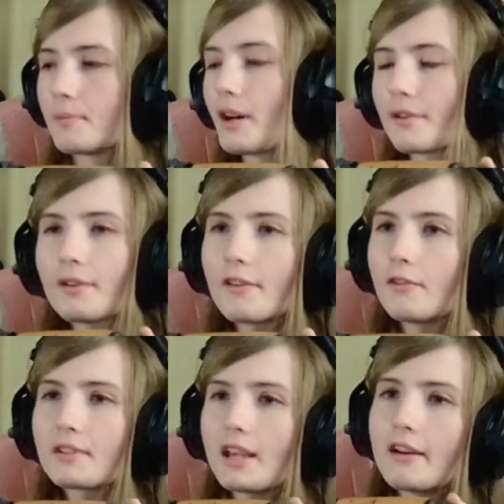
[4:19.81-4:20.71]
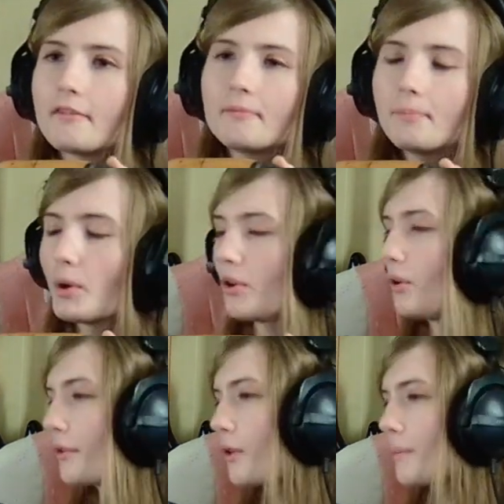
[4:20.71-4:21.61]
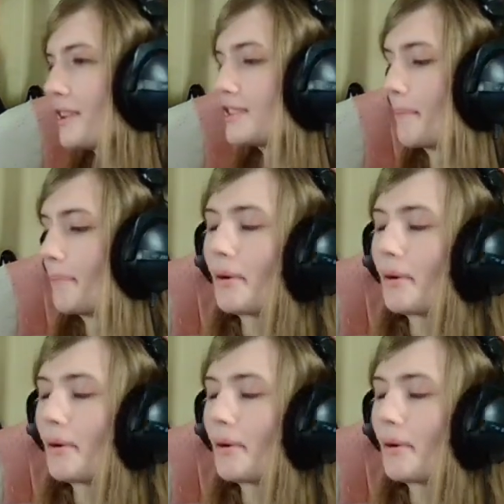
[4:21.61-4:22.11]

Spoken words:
Modern rifles have bolt hold opens and